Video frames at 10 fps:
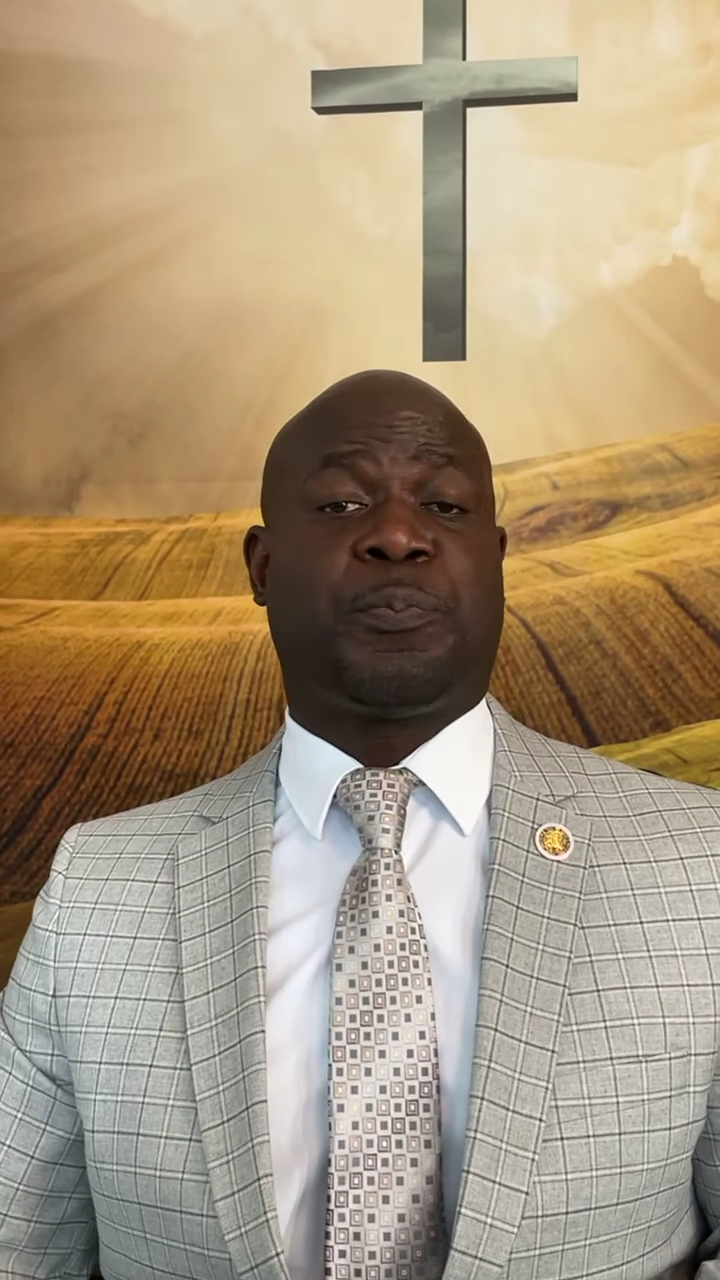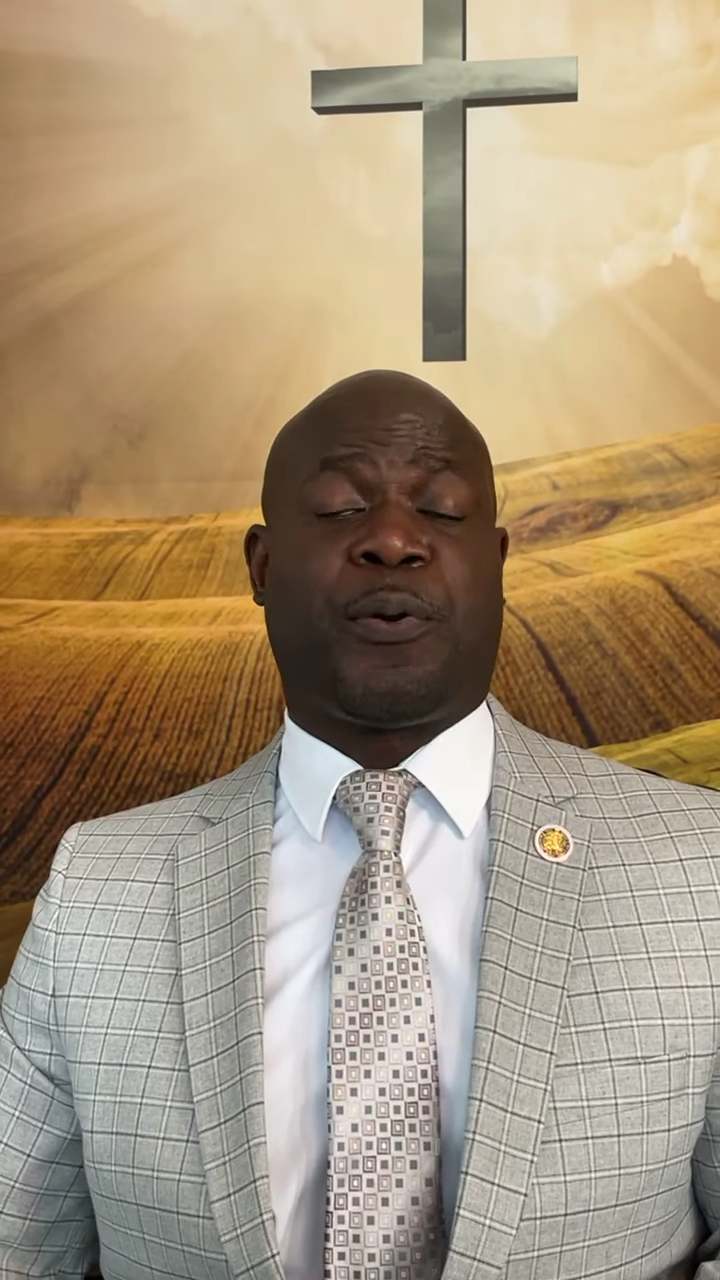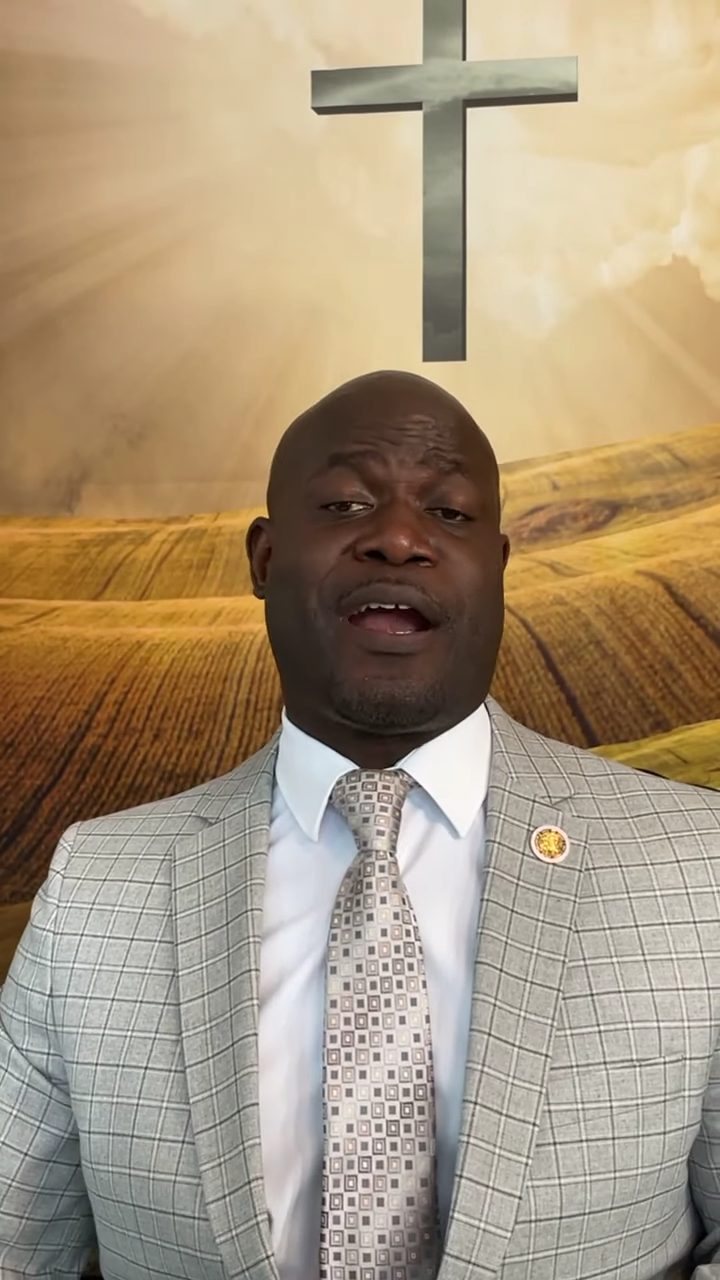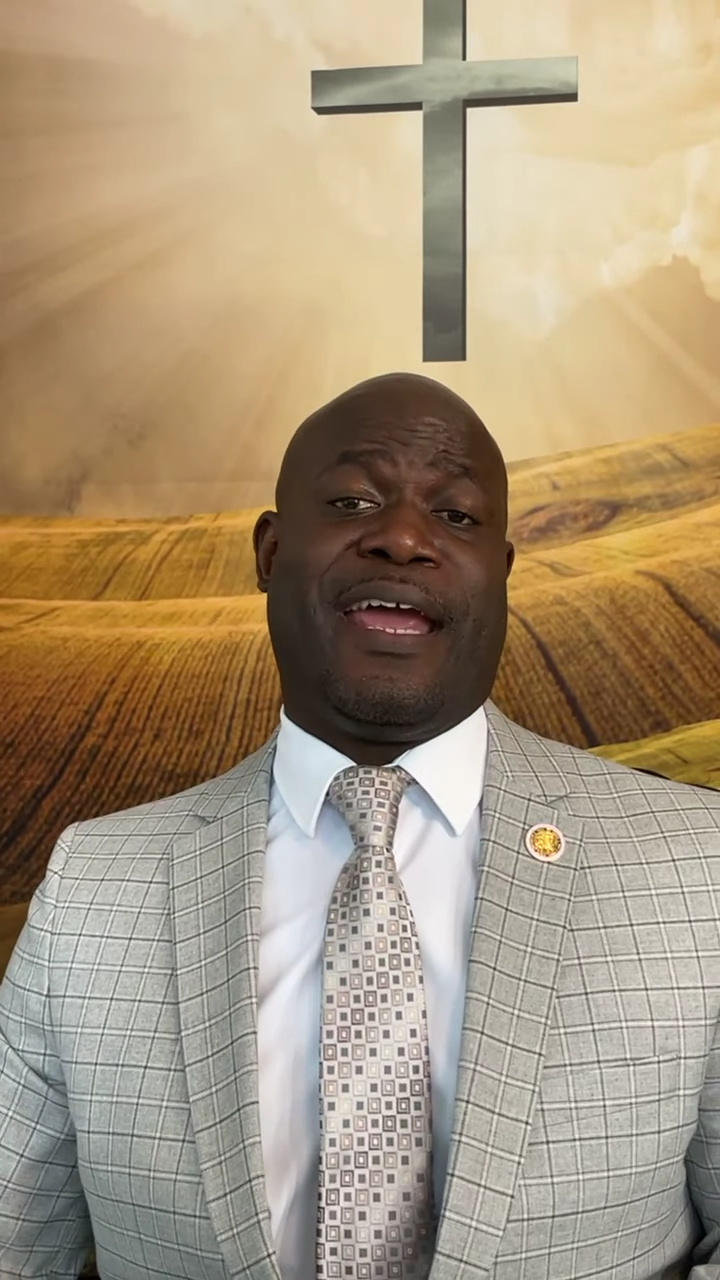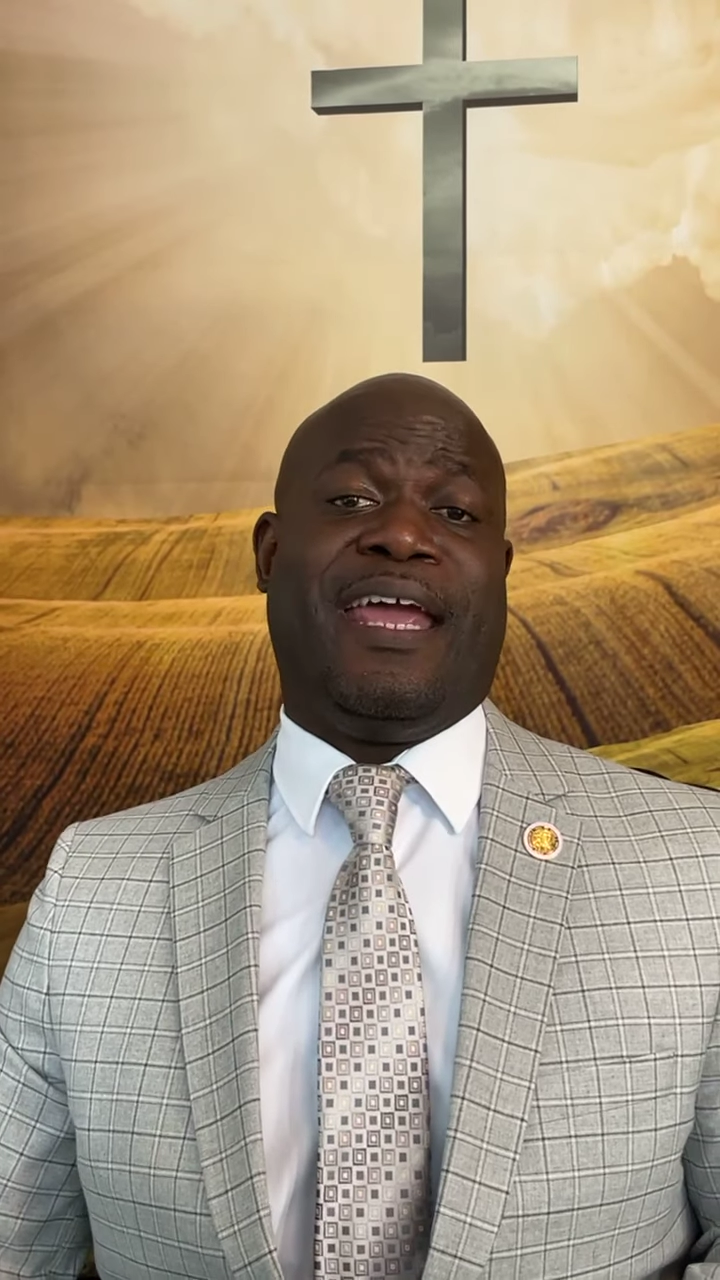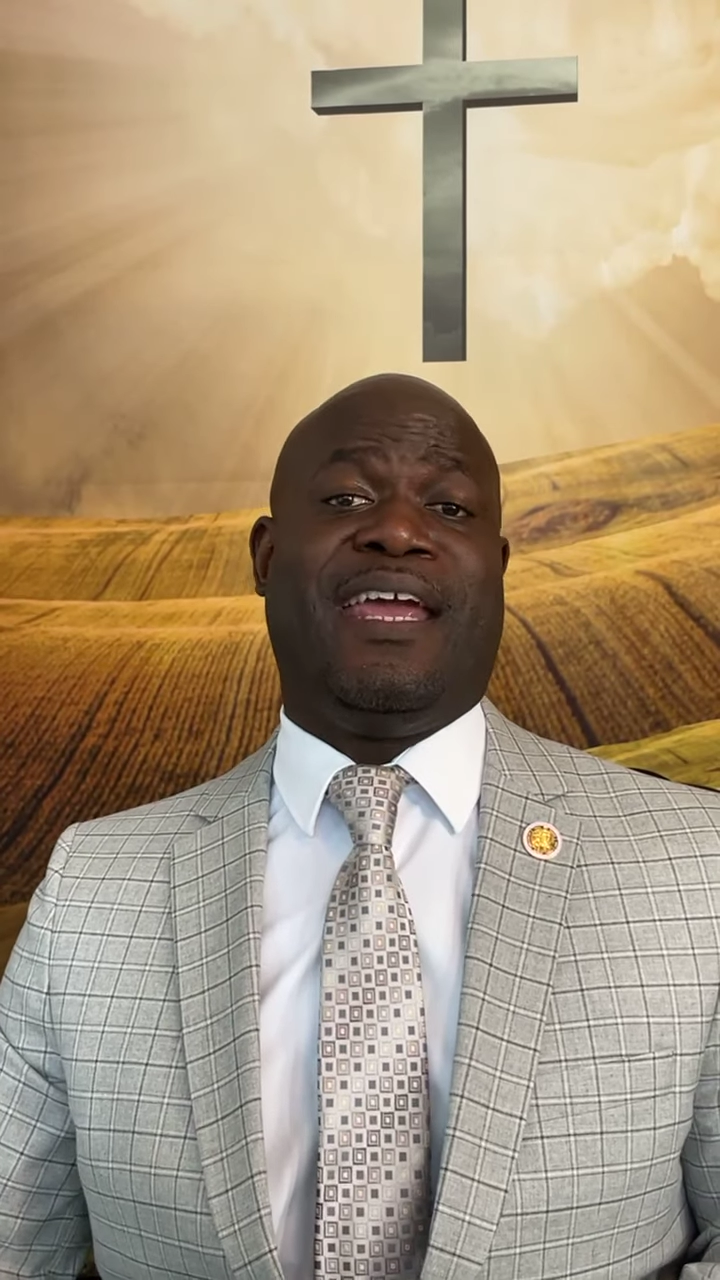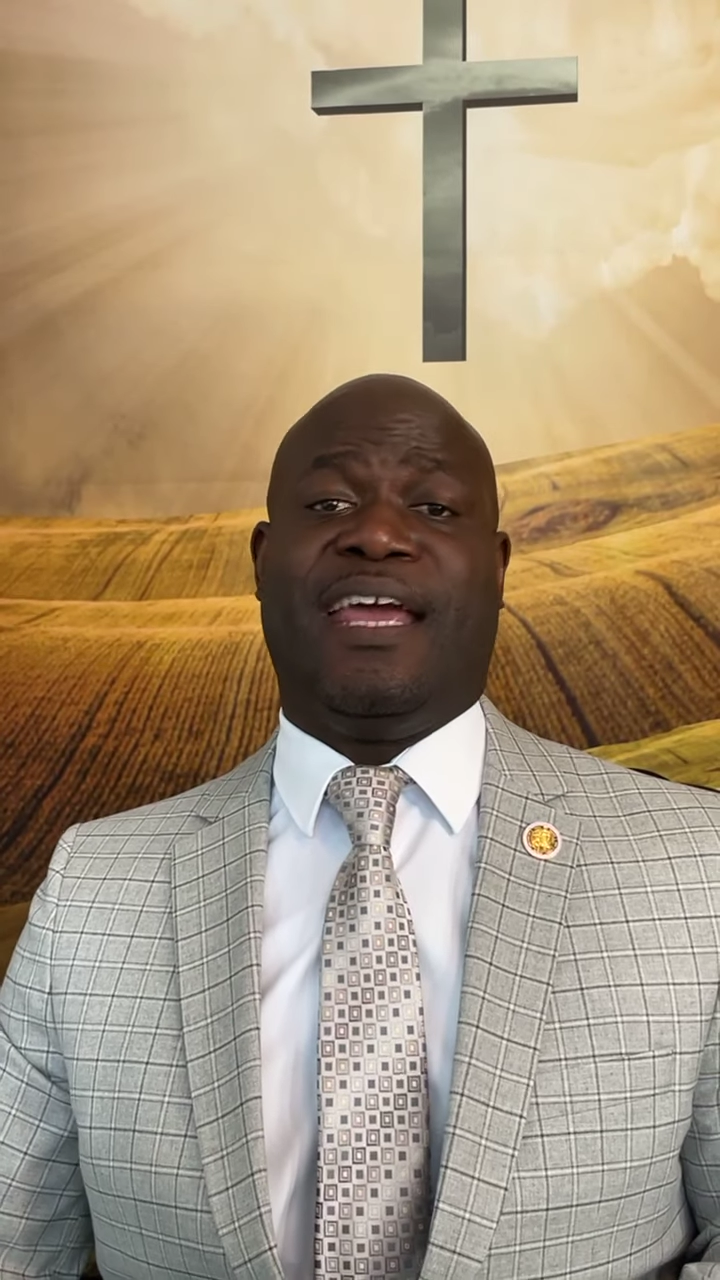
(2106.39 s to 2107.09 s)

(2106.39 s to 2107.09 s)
pray